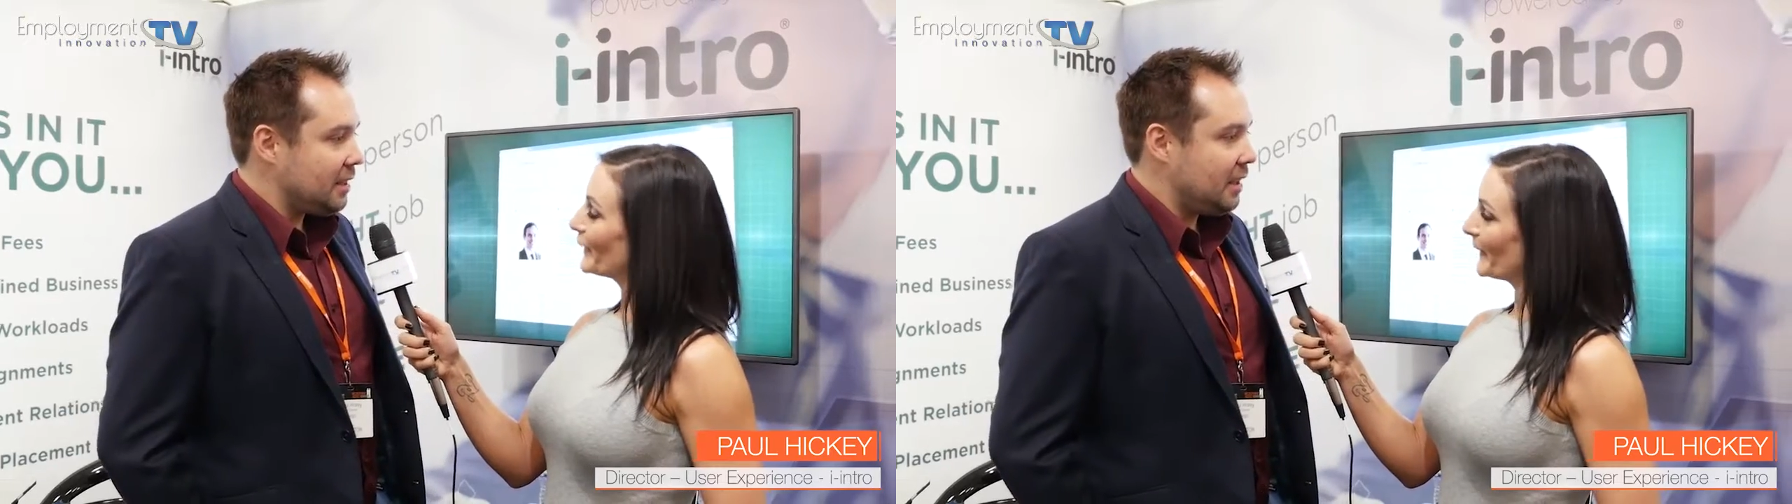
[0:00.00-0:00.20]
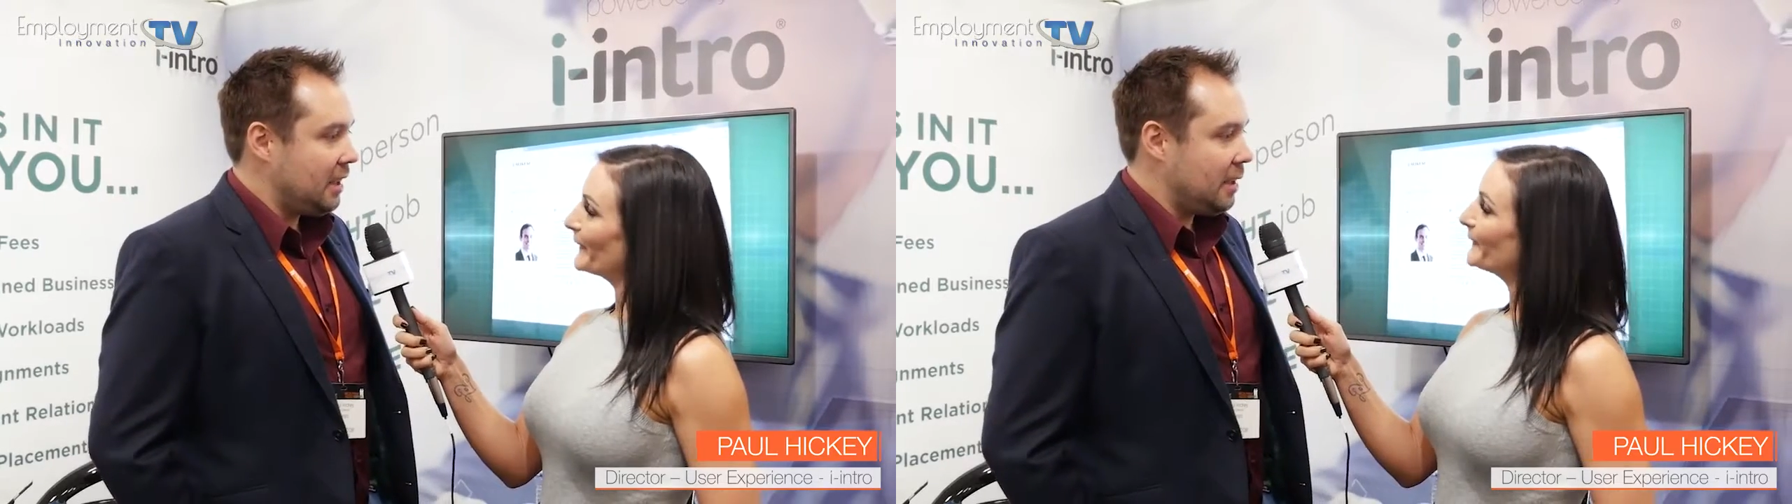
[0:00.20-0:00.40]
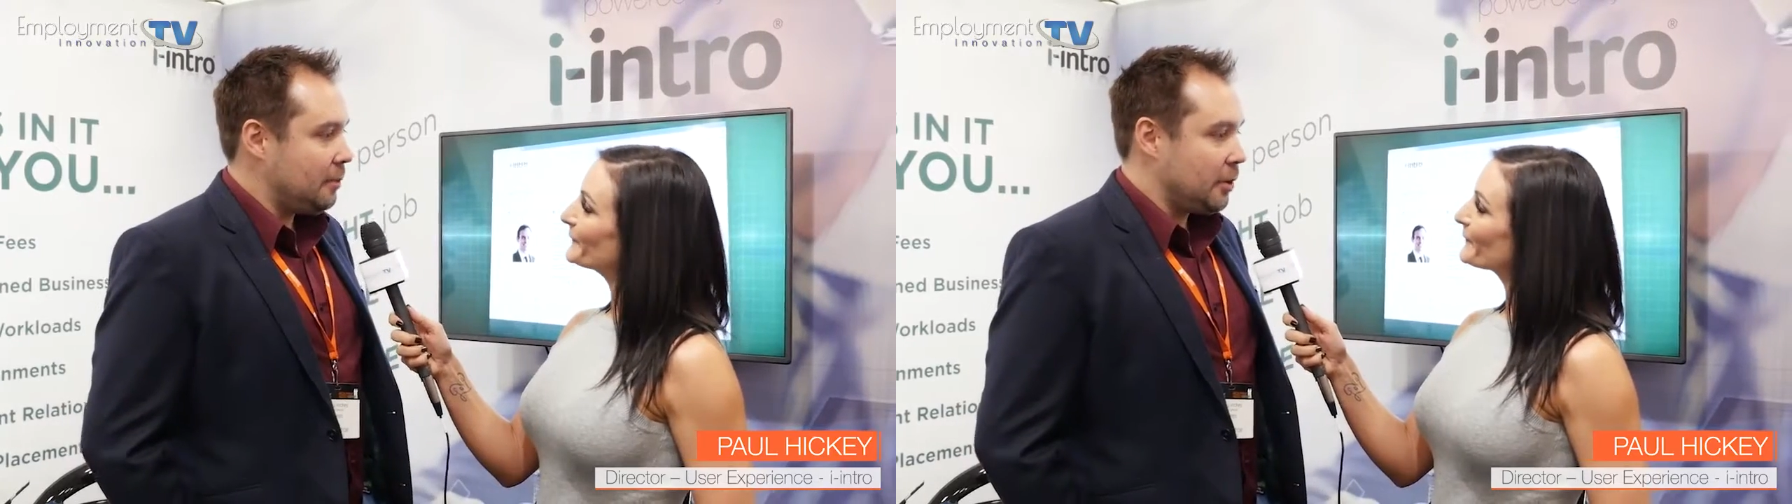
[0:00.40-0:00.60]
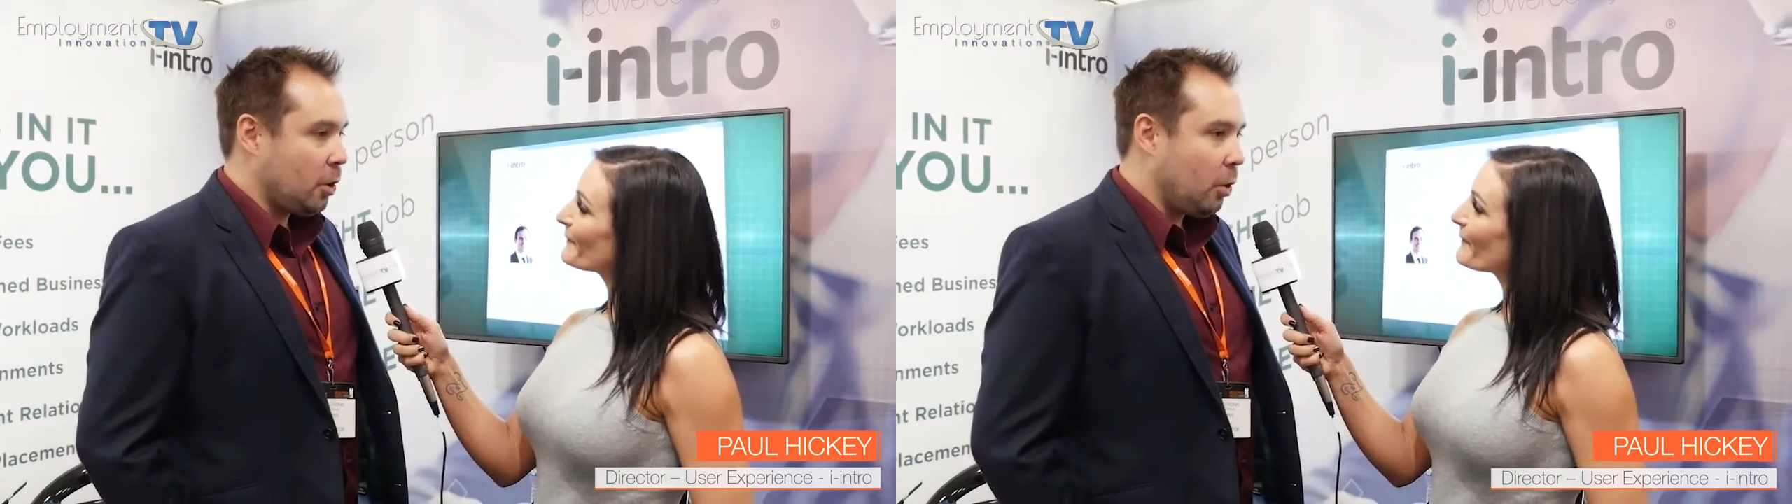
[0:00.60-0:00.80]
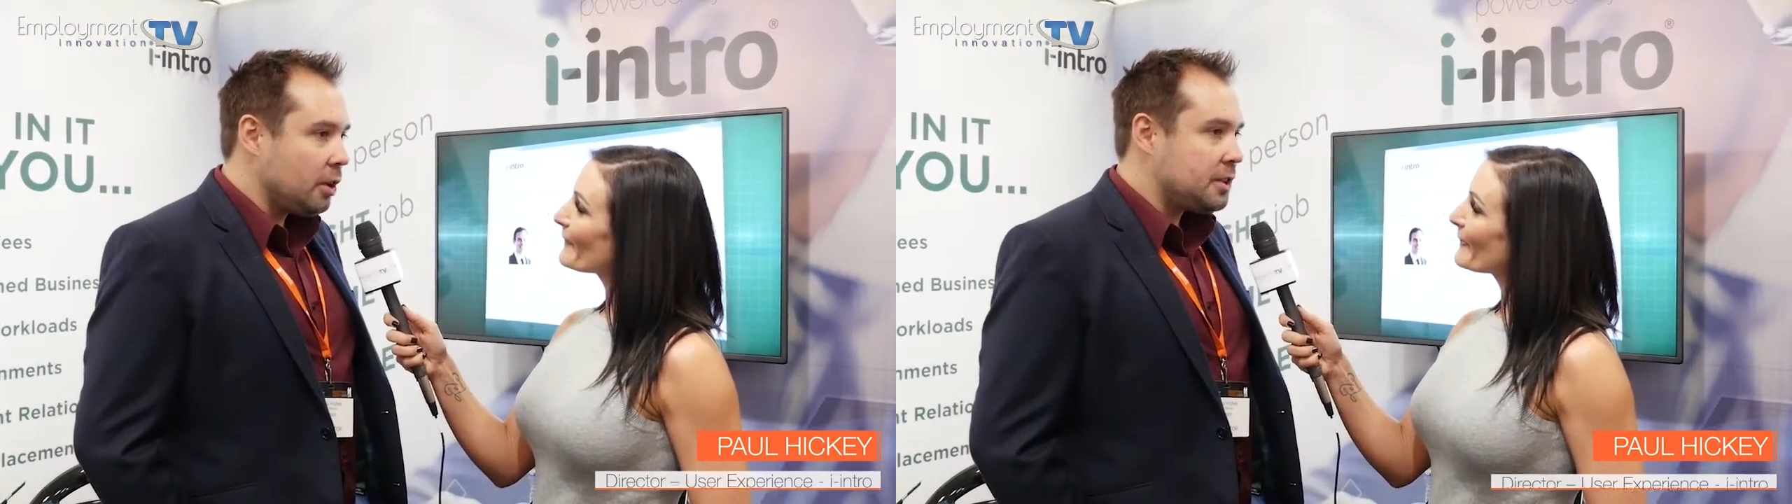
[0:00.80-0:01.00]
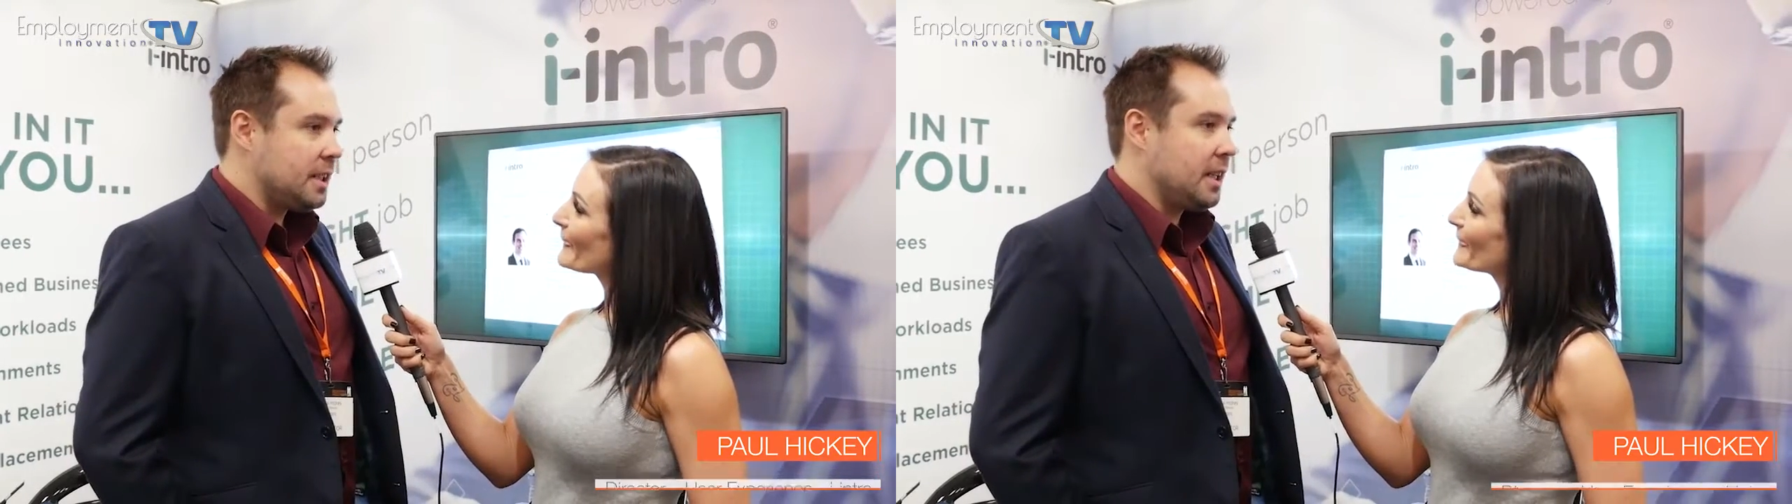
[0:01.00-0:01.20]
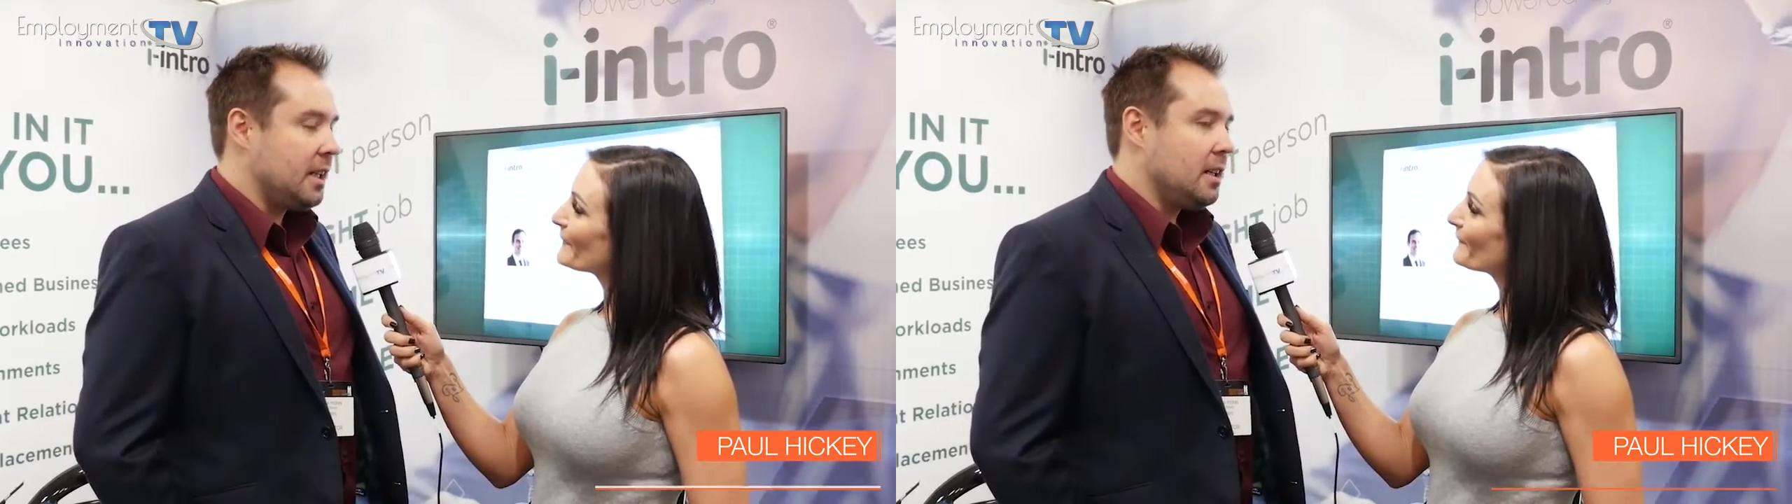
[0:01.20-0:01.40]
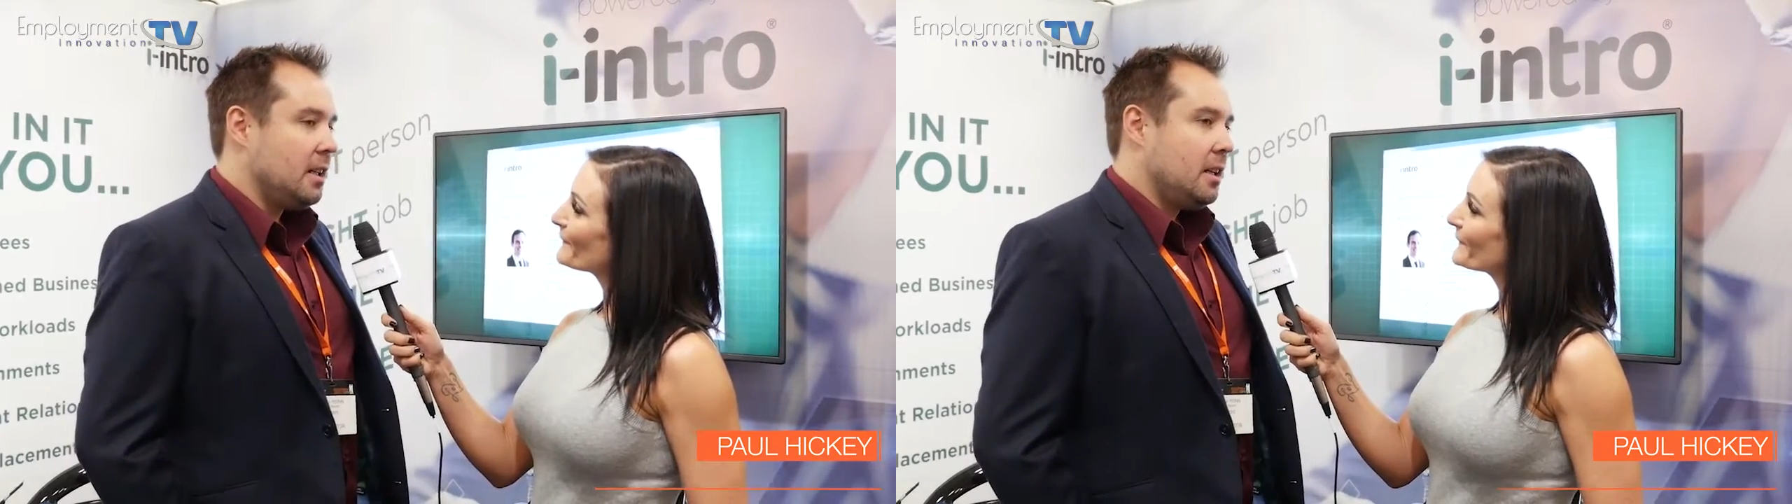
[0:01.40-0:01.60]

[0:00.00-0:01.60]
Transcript: Yeah. The quality